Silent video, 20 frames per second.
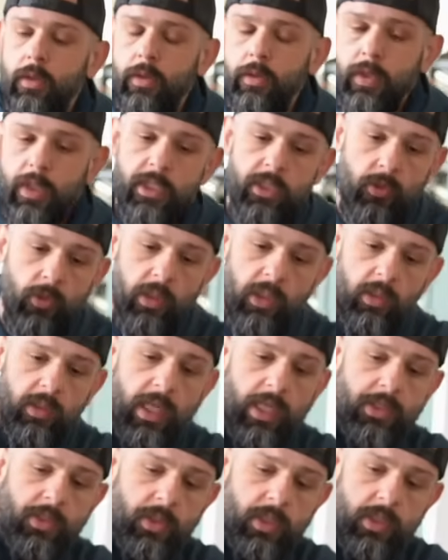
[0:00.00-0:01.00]
This griddle,
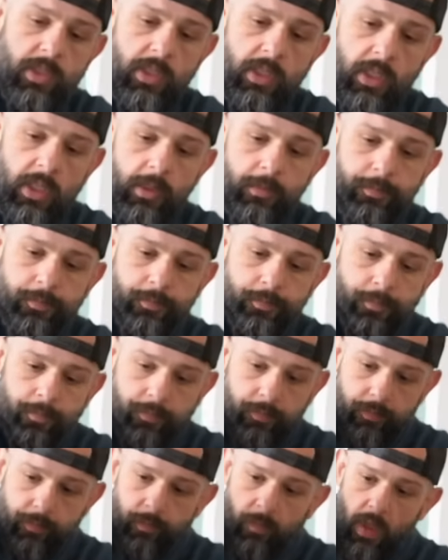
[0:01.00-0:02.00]
as you can see,
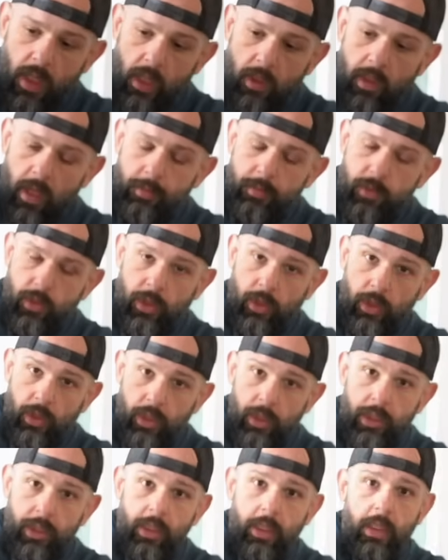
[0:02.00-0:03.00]
comes with a
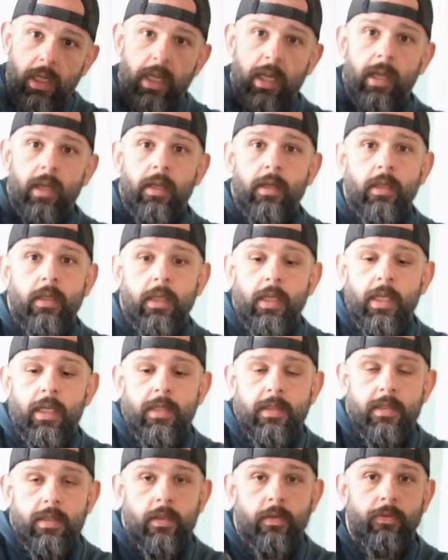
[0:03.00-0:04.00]
hood, and
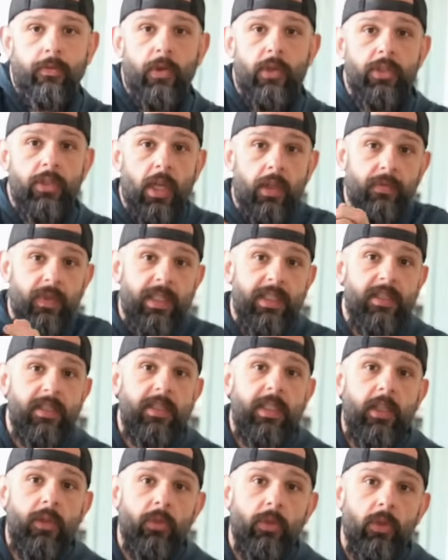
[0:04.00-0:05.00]
it's, first off, it's
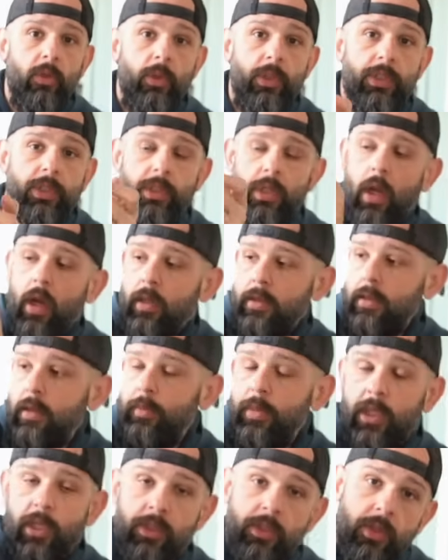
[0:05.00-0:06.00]
see-through, which is
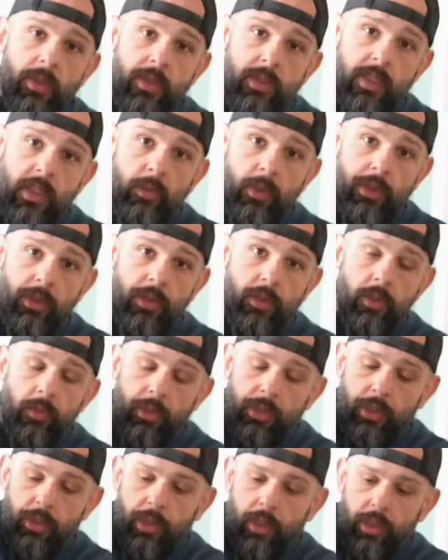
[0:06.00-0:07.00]
awesome because you can see what you're doing
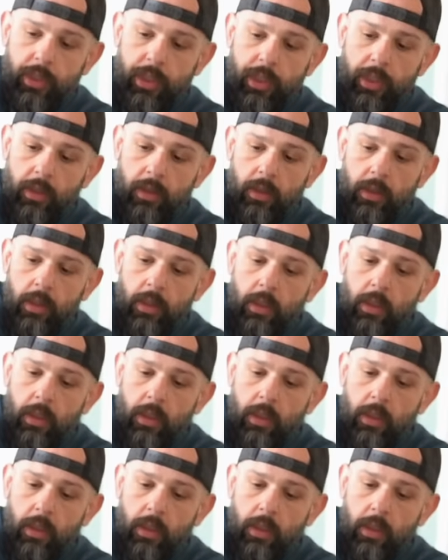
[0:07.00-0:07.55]
when you're cooking